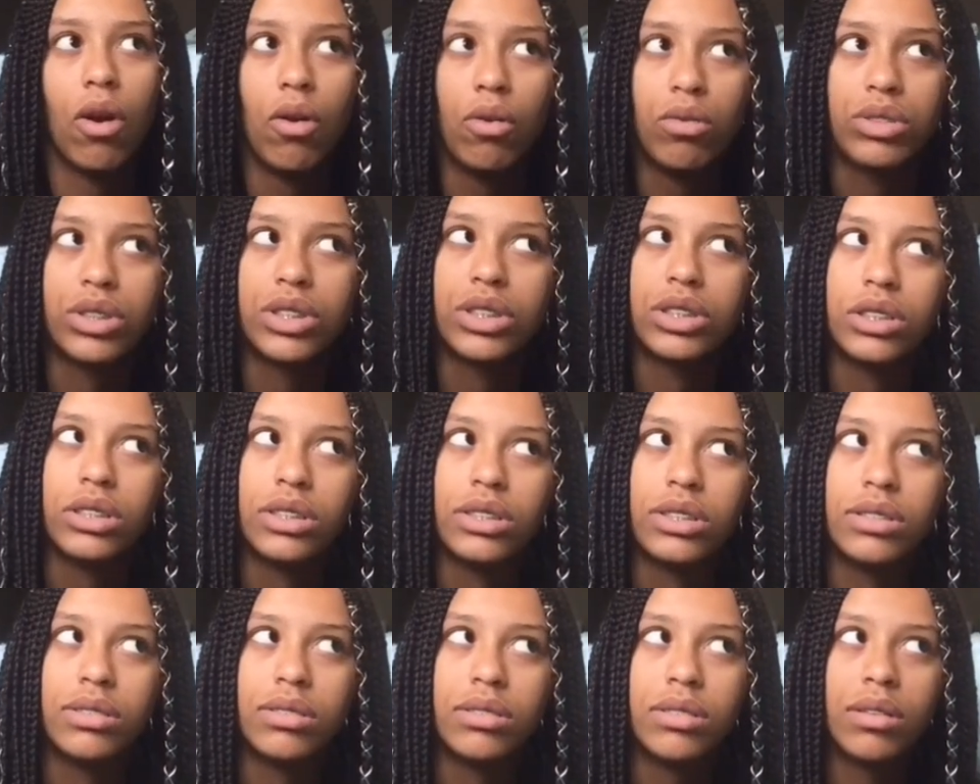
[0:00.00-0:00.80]

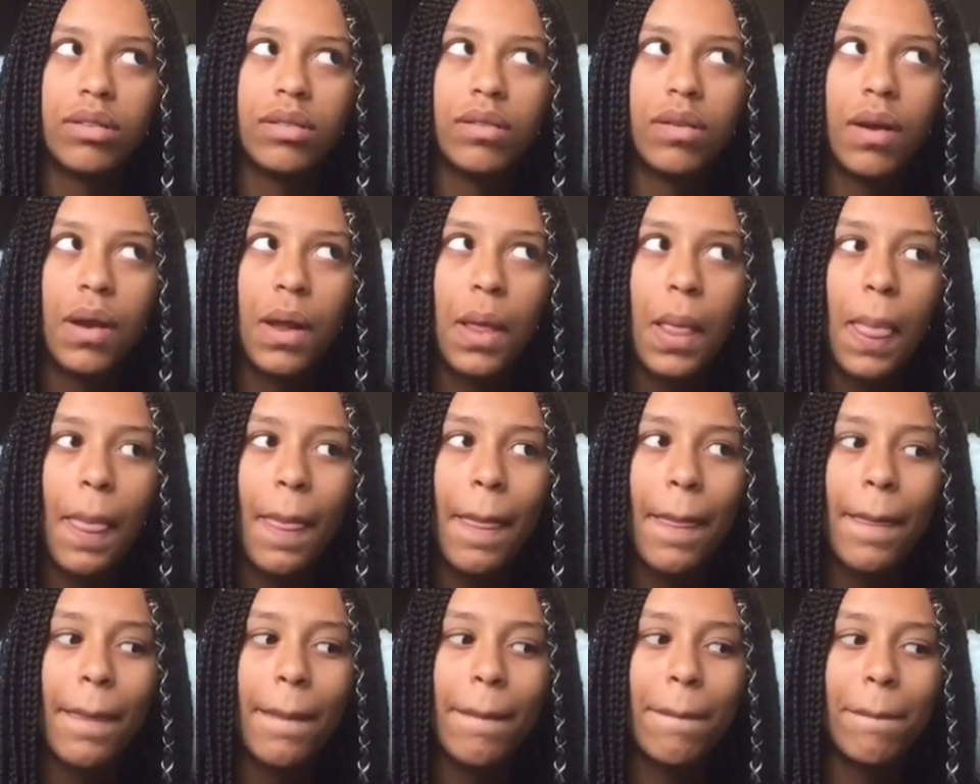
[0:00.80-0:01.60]
lotion,
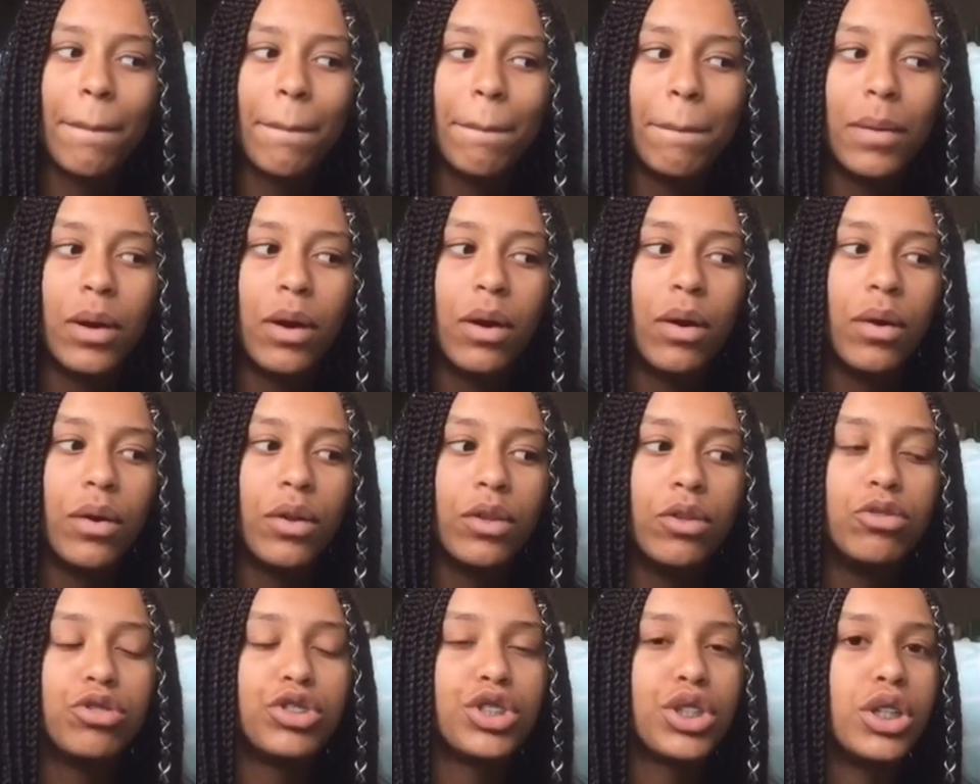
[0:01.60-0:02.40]
but
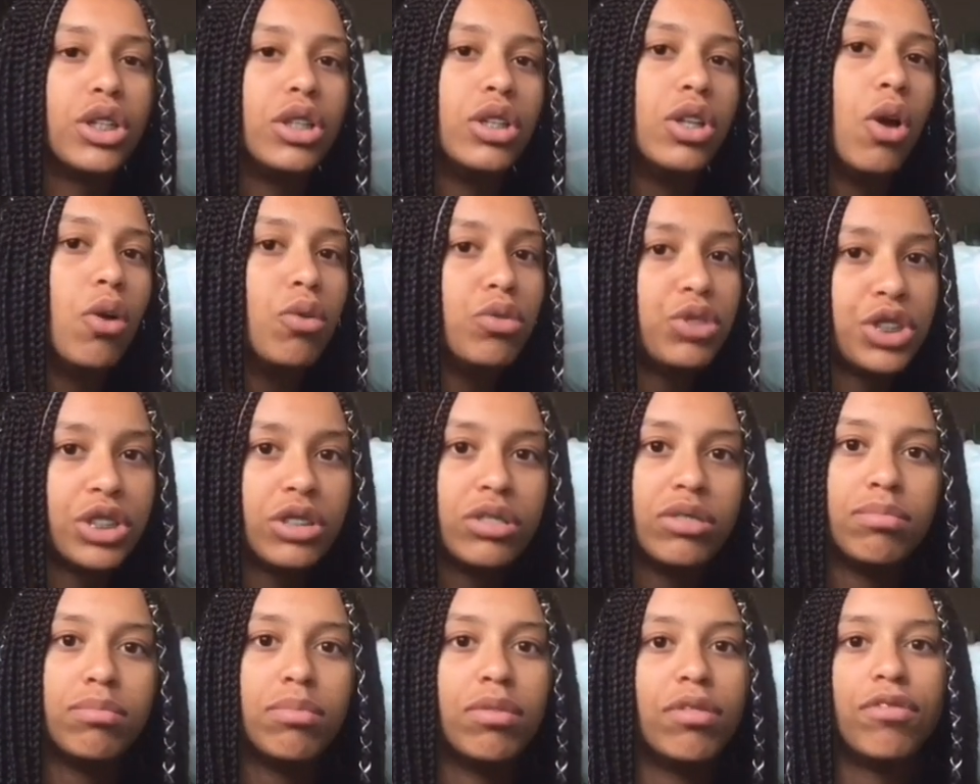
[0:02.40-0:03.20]
you should have
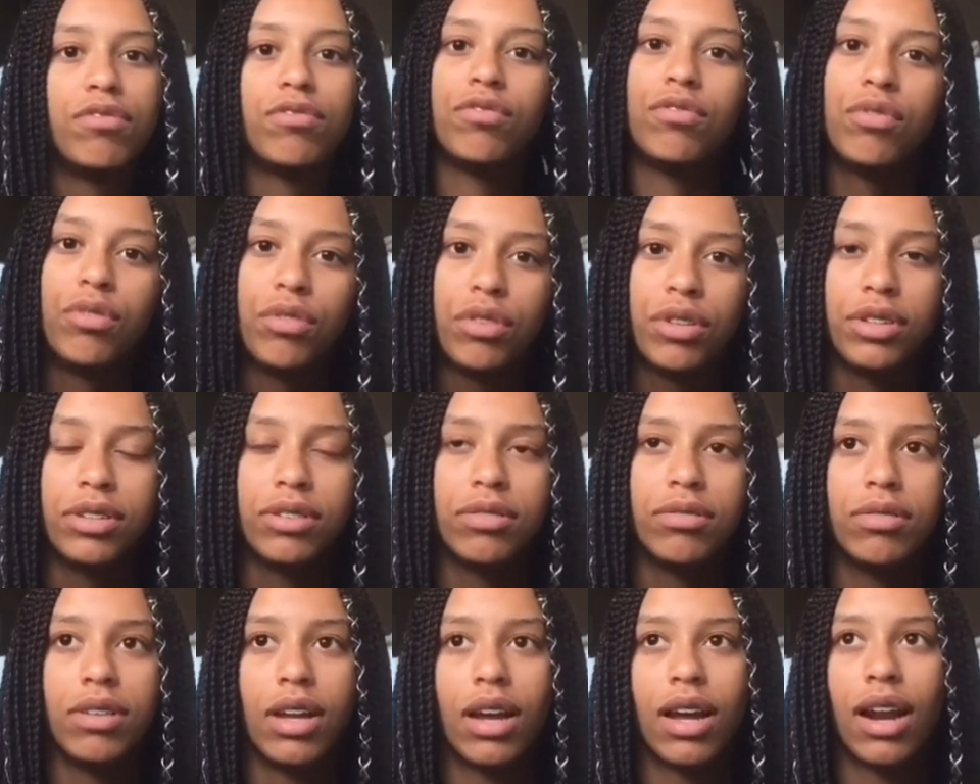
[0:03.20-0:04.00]
lotioned before
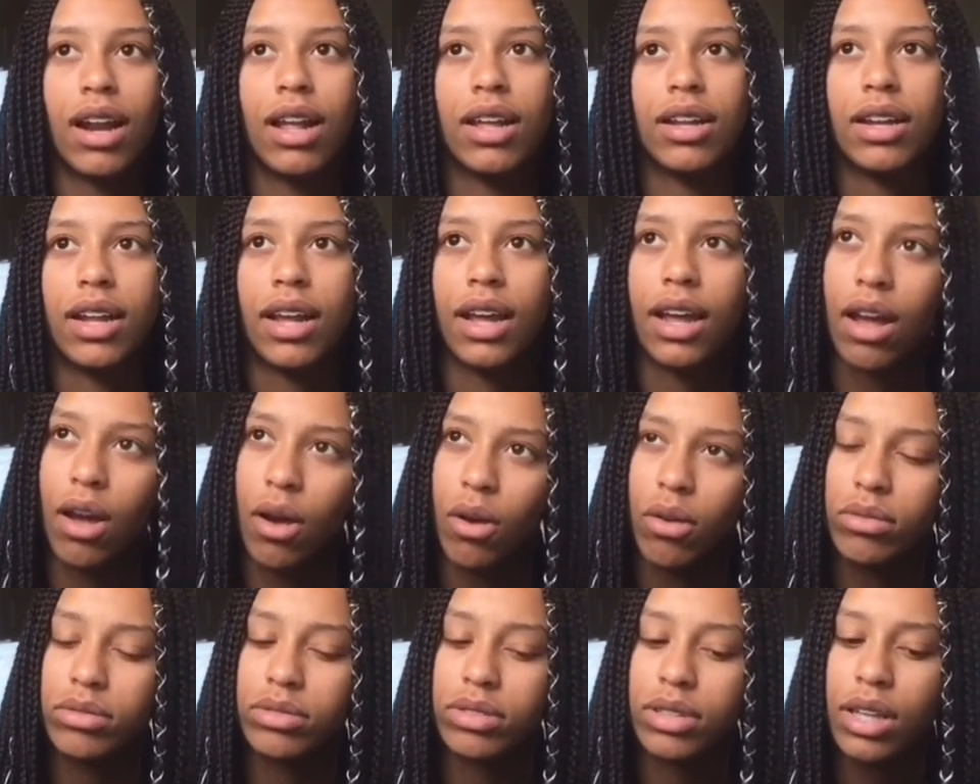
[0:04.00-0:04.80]
you got out the
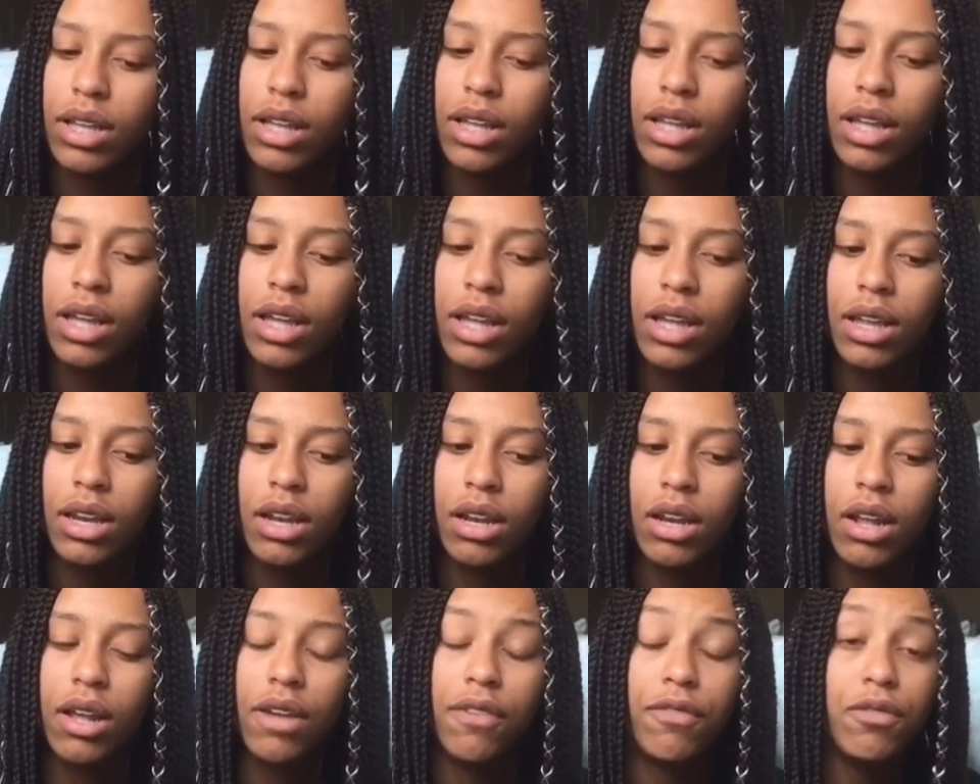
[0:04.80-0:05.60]
house.
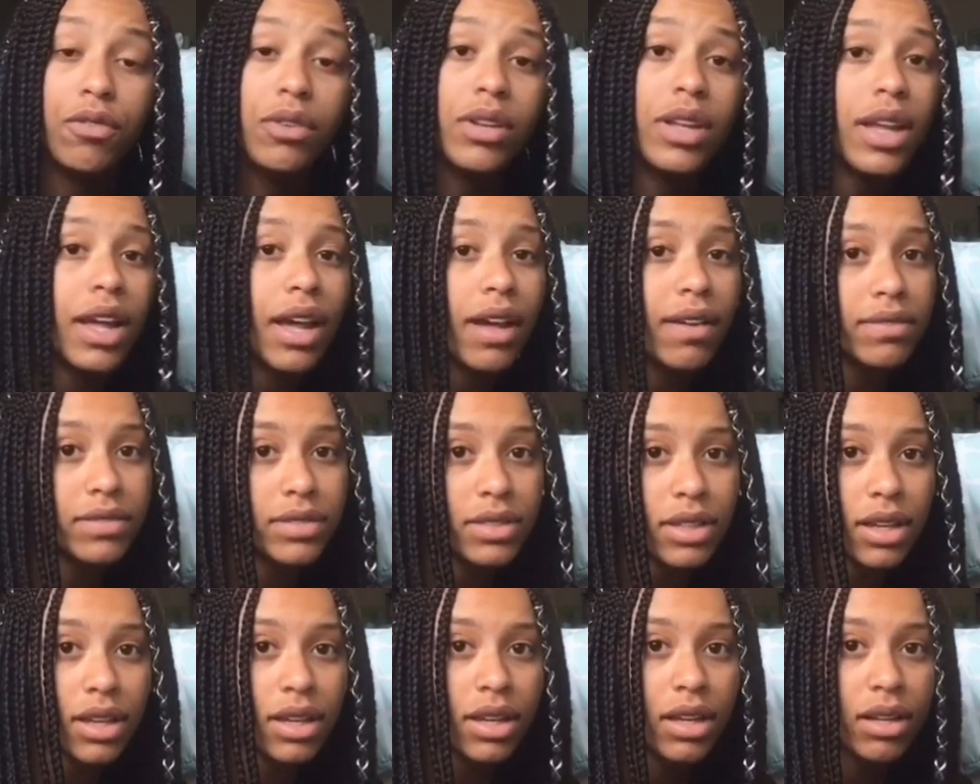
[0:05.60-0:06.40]
Now, if you didn't
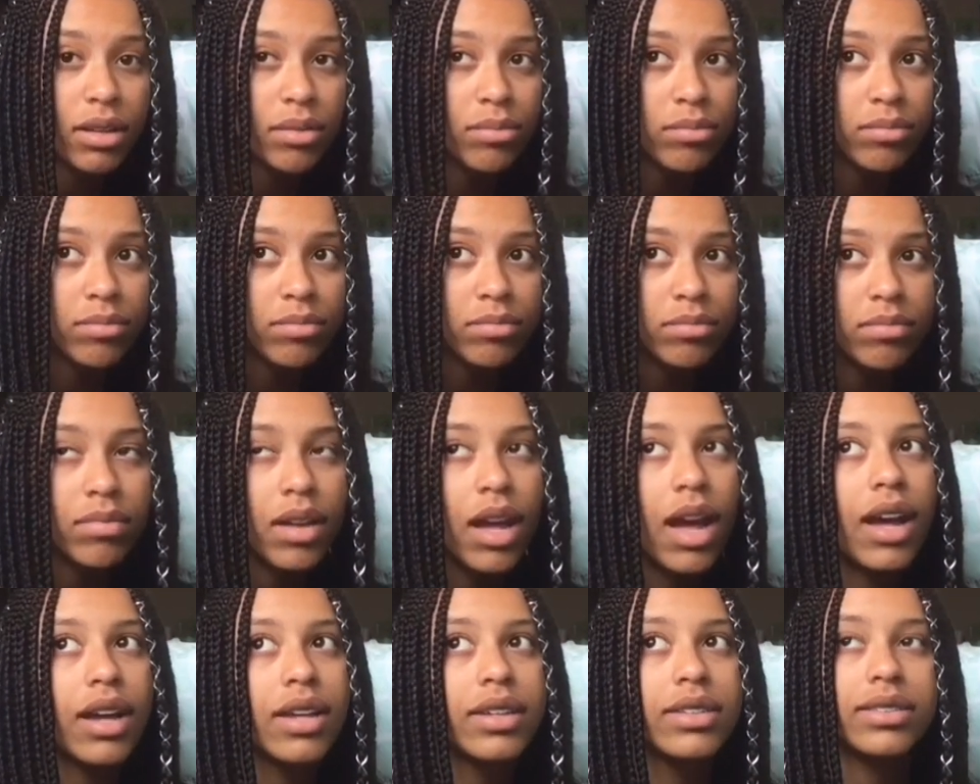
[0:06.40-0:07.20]
have time,
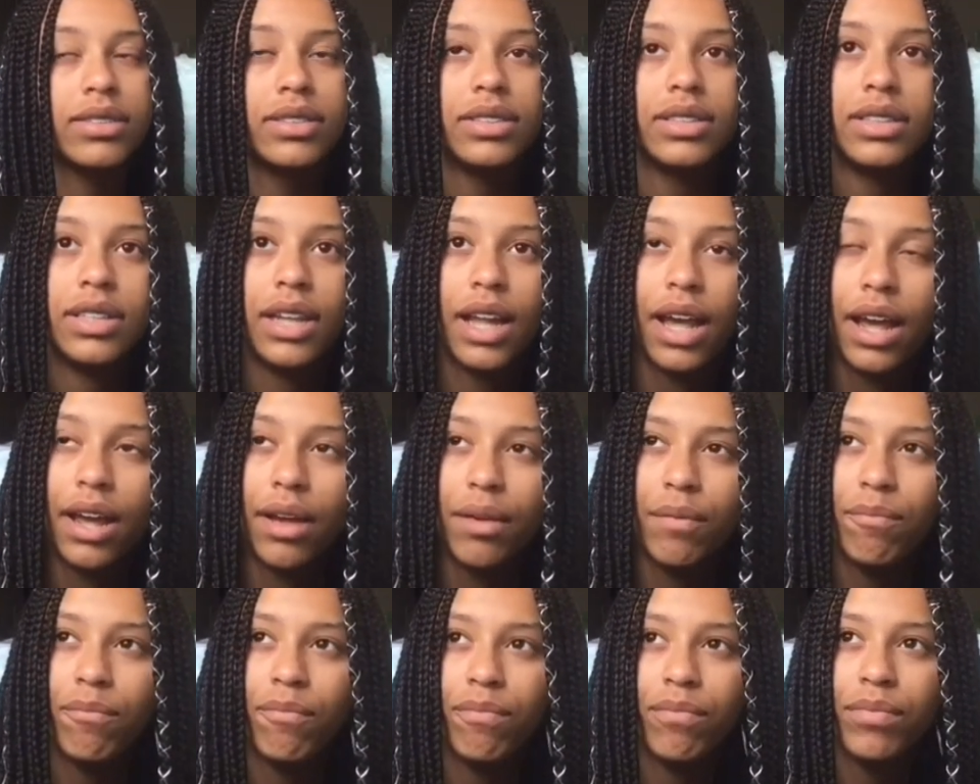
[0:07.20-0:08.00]
I could see
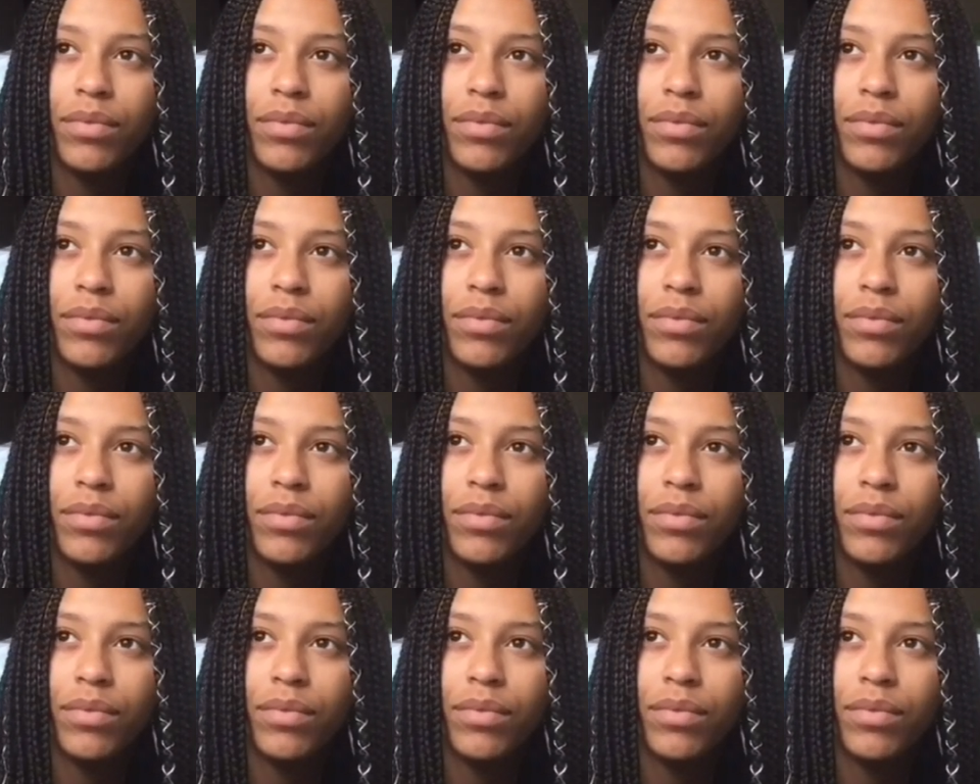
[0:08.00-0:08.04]
that.